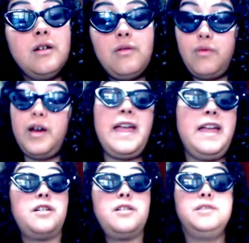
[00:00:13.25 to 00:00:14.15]
Well, hey,
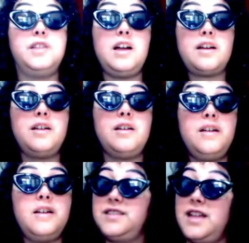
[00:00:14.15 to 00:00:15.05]
you're in luck,
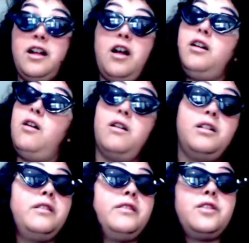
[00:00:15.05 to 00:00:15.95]
because I got all
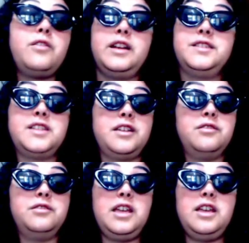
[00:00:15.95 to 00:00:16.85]
of the ingredients that
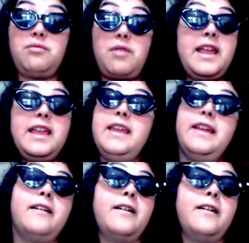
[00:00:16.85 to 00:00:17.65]
you'll need right here.